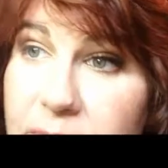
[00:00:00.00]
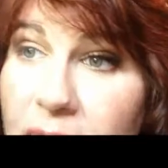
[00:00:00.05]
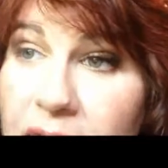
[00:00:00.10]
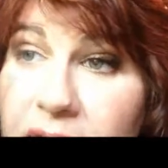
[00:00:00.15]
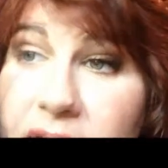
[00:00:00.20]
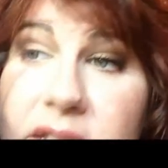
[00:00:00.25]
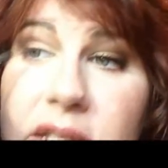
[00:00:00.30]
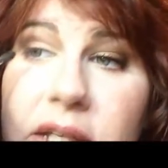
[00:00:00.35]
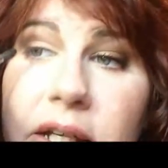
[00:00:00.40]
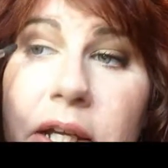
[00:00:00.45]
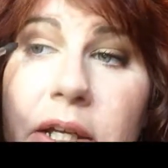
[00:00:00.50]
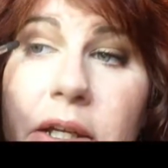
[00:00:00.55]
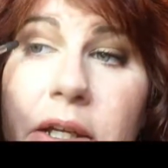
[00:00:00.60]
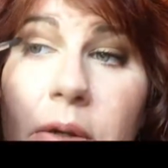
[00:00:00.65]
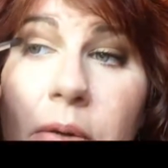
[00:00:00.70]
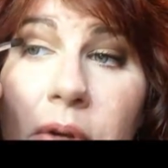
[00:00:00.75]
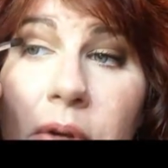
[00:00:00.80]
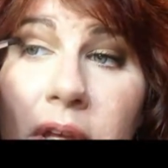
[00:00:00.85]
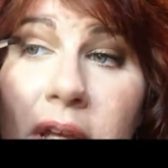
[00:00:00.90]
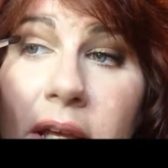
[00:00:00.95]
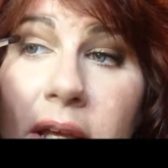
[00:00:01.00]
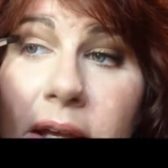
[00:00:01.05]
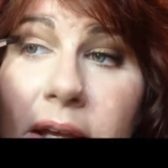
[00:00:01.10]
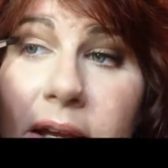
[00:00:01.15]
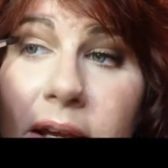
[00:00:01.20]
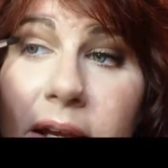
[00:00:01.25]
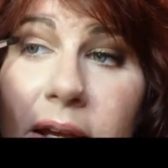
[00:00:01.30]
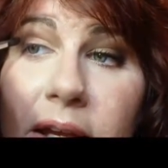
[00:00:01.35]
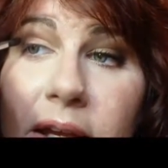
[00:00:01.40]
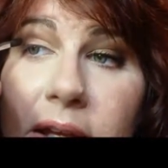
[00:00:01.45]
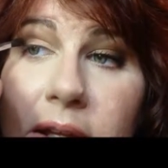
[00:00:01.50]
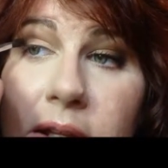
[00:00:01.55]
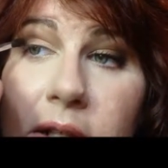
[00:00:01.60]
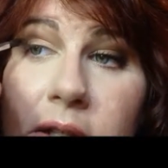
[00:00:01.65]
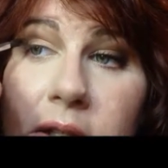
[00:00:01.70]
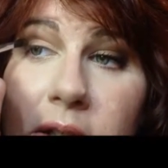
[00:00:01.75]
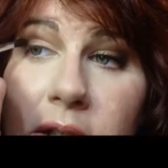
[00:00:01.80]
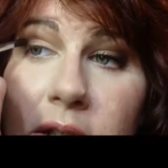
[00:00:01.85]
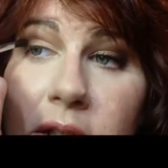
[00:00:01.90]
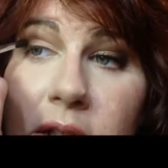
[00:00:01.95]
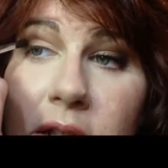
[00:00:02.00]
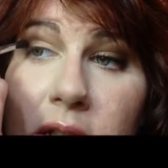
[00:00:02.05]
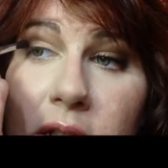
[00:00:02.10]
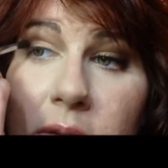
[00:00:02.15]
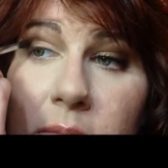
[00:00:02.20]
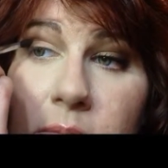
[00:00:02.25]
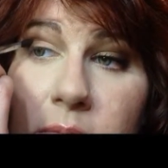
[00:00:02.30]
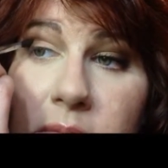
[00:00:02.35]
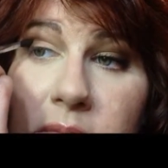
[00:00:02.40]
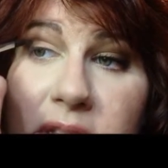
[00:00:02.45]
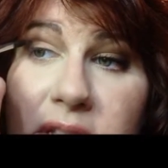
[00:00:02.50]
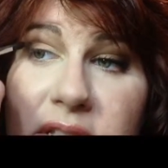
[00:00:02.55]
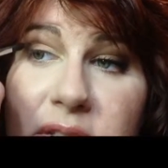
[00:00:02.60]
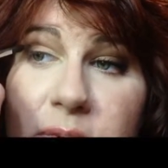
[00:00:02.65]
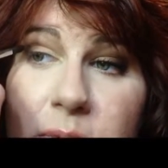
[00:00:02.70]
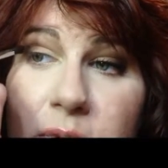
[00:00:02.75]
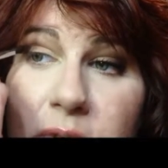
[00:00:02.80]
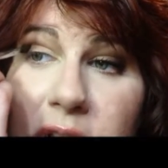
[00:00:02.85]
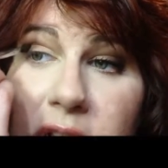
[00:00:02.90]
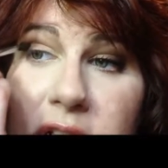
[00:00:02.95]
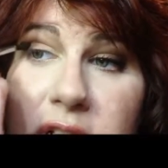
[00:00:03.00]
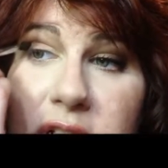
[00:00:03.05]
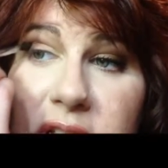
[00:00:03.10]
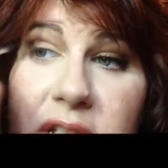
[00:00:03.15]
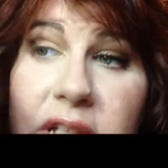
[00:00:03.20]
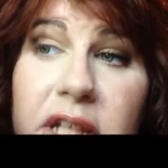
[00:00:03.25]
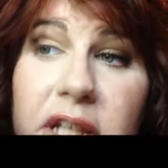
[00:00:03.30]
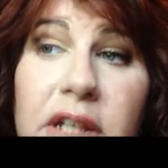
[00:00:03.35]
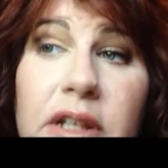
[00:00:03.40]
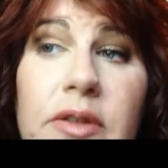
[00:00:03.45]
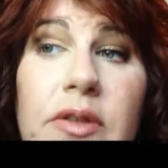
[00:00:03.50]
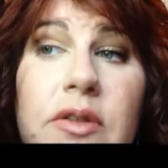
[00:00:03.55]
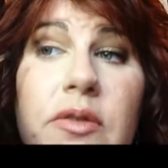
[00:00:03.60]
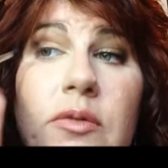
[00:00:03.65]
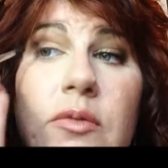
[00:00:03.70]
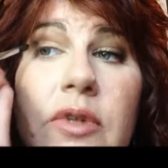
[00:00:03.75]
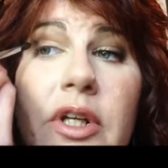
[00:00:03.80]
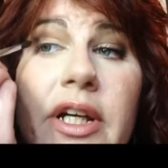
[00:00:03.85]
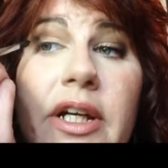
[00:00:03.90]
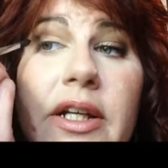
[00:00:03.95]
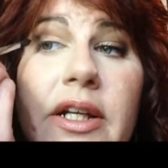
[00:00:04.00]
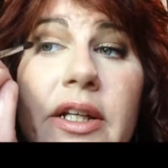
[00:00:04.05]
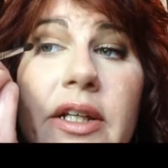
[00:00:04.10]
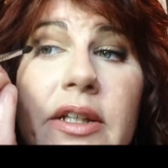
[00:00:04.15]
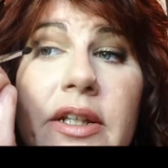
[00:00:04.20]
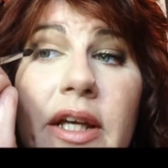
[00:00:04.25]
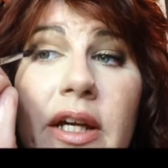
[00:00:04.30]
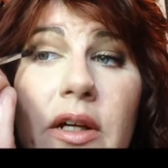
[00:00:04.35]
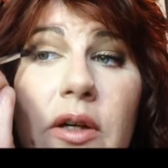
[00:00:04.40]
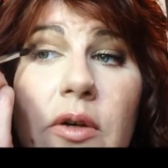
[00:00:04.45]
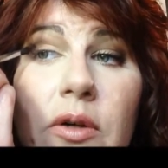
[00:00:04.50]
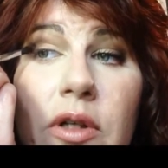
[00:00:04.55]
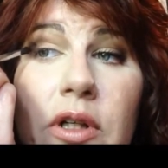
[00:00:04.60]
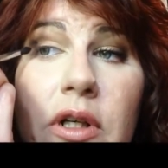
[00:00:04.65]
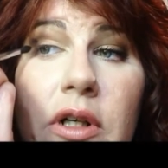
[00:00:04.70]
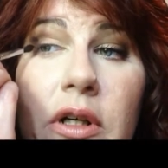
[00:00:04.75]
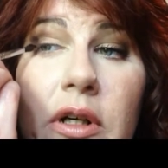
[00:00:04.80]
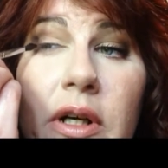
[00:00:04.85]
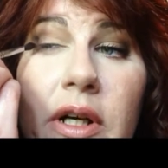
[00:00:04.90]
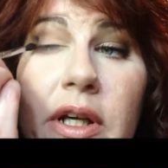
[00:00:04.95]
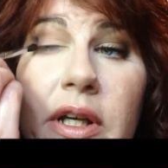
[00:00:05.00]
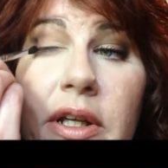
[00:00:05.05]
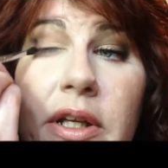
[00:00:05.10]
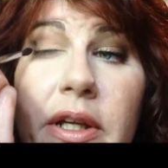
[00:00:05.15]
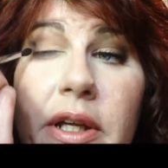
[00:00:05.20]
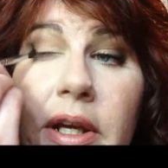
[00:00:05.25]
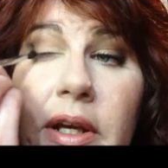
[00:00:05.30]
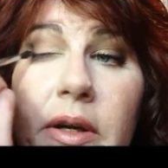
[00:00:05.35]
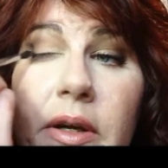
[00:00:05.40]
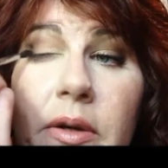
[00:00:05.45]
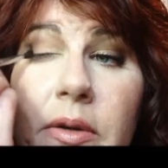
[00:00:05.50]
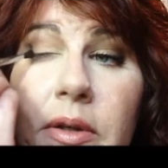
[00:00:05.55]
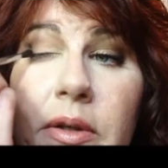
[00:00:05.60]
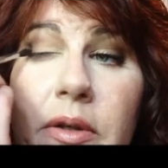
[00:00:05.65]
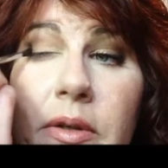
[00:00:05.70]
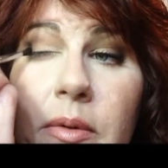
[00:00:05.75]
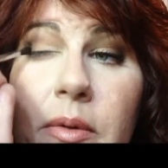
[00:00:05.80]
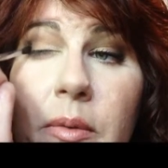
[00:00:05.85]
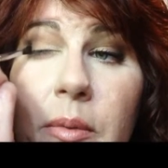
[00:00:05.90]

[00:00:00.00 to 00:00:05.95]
my hands like I do. And this we're going to just hit right in that corner and down.